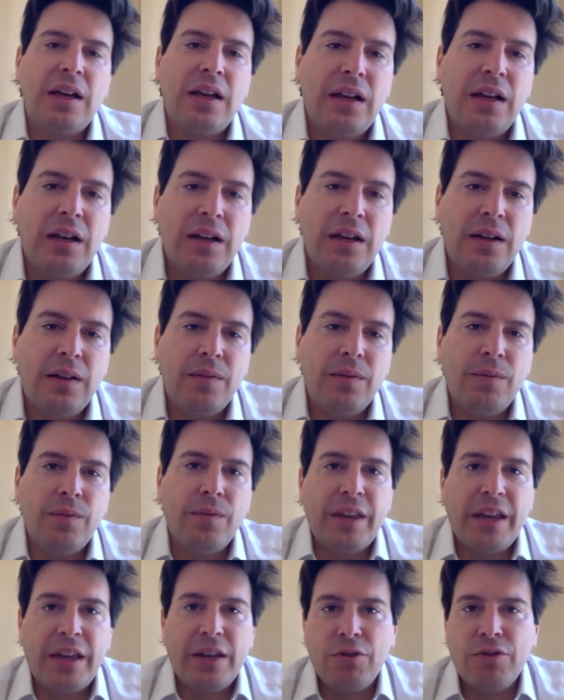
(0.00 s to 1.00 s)

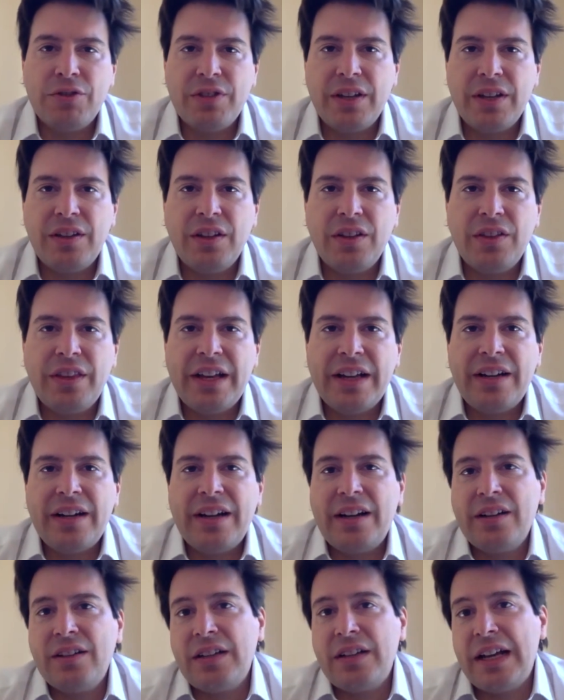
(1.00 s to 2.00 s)
And you said that
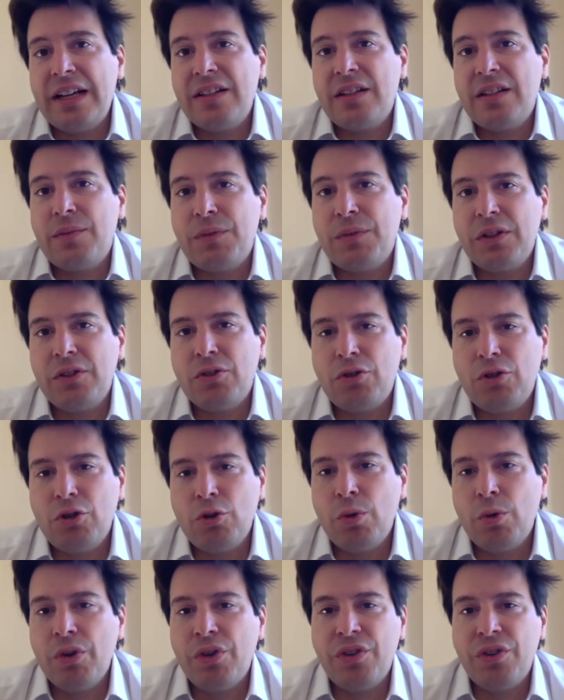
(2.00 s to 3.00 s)
has something to
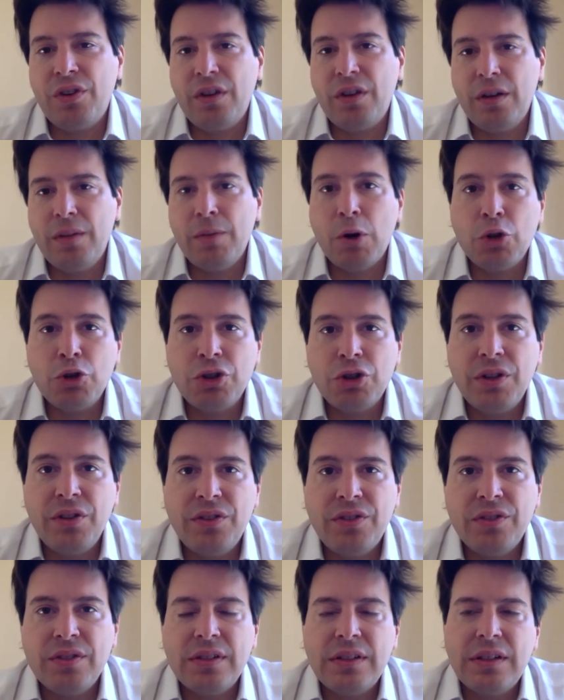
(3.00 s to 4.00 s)
do with
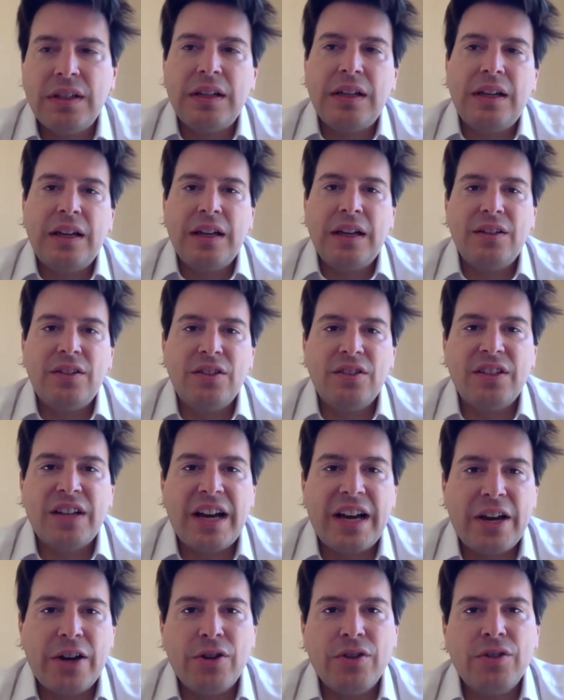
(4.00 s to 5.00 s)
emotions and
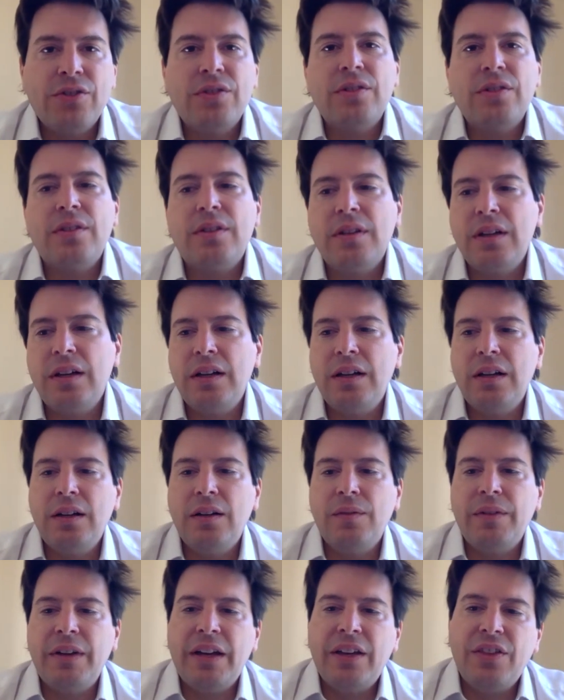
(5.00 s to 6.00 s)
desires.
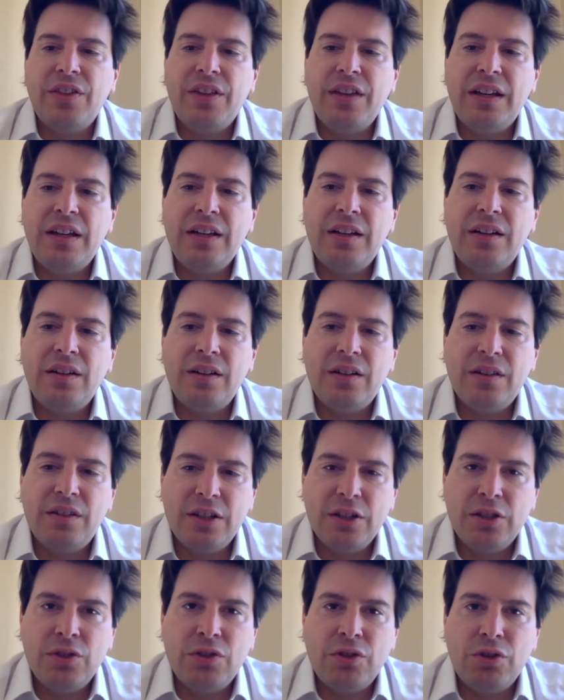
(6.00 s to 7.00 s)
And then
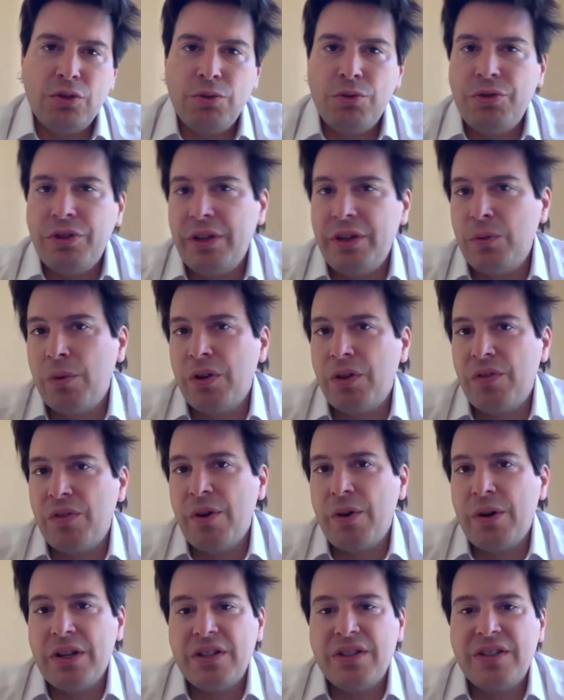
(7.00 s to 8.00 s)
this you did with
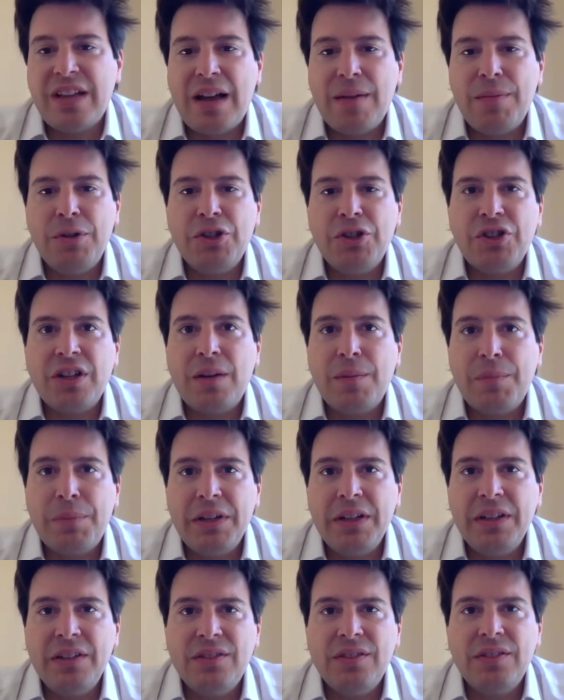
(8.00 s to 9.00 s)
very established
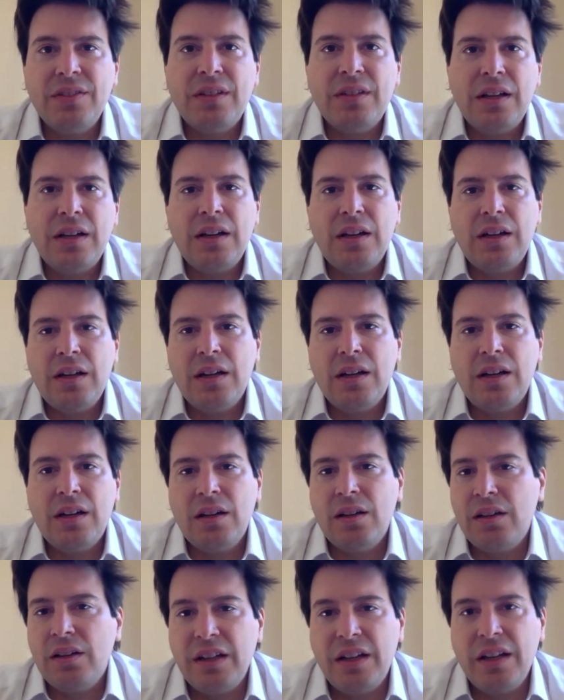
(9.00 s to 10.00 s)
companies,
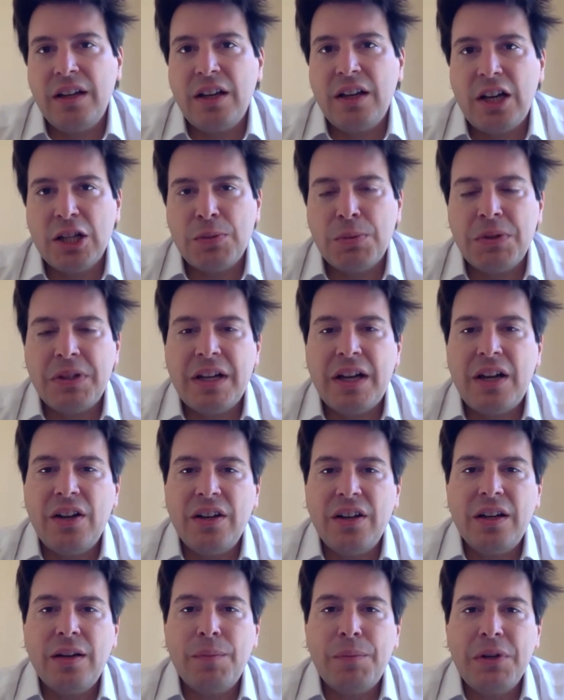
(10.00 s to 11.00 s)
leading
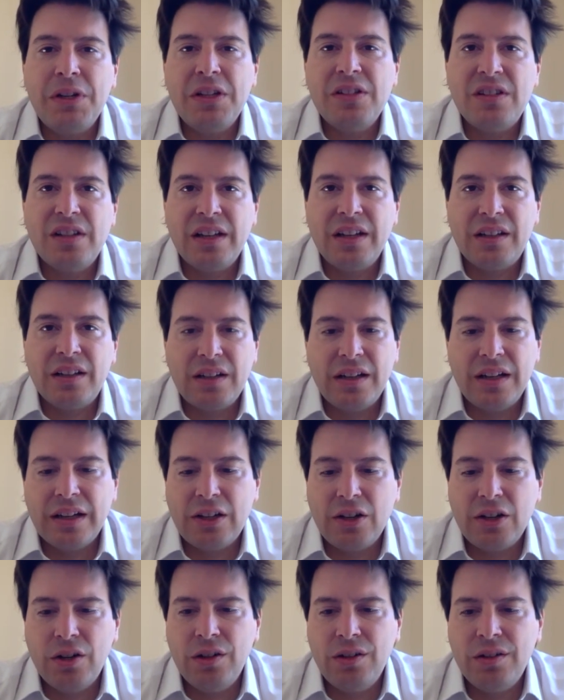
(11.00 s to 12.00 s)
hospitality companies like
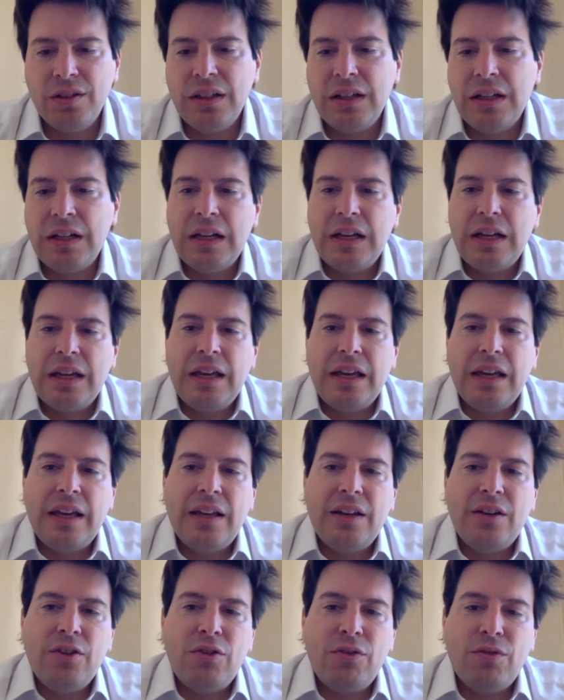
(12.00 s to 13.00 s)
Accor.
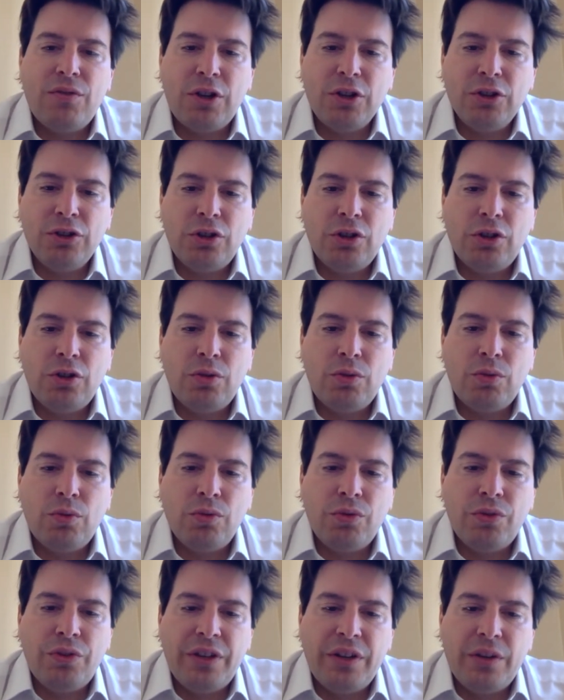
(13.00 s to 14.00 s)
And you've also
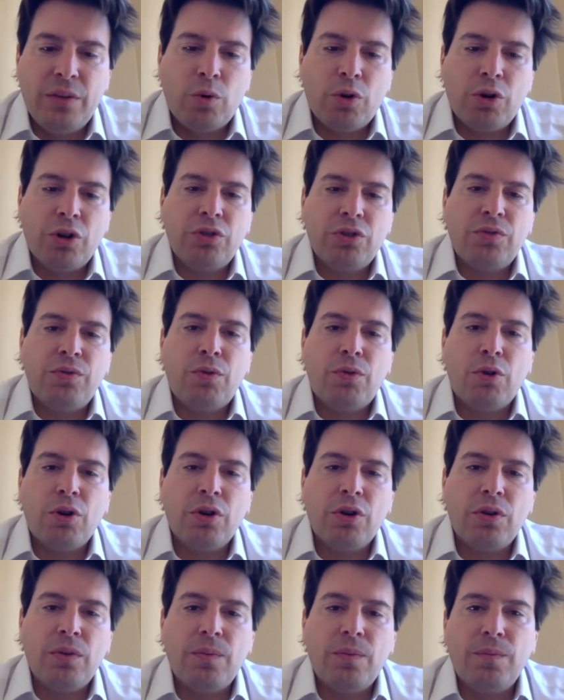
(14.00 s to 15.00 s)
then worked
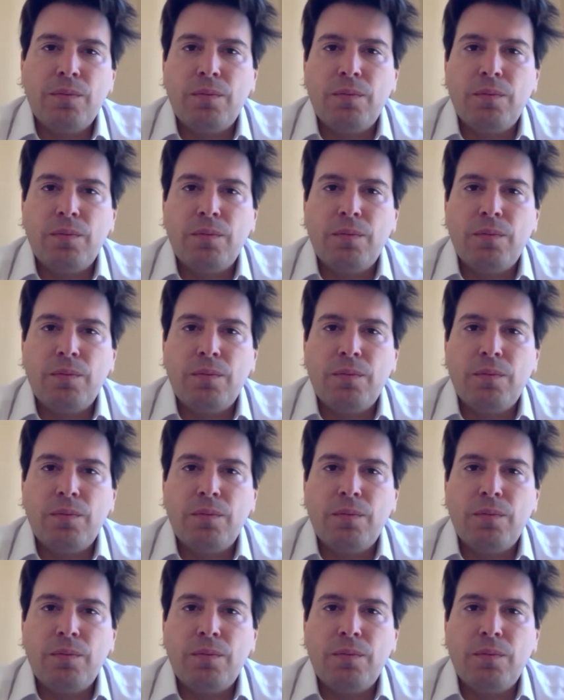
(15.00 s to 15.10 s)
for